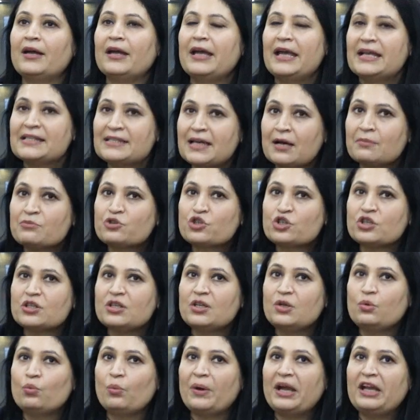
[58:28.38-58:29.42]
assumption
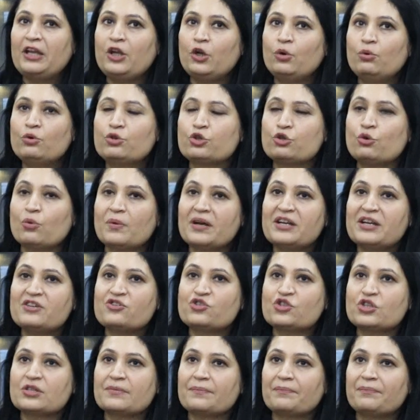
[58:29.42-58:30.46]
when you do
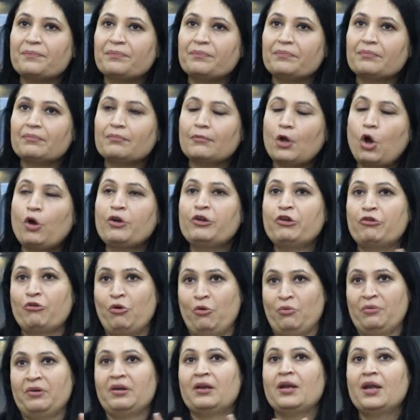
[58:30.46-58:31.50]
it on your
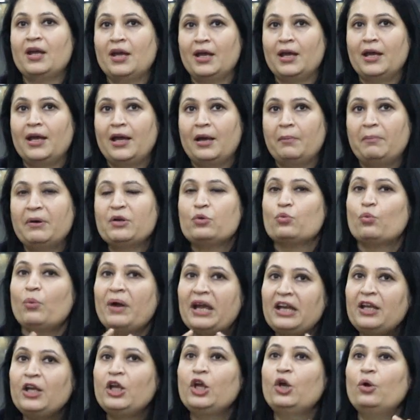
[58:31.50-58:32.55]
own. But
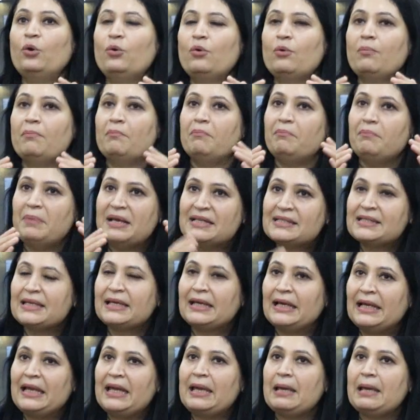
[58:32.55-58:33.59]
when you basically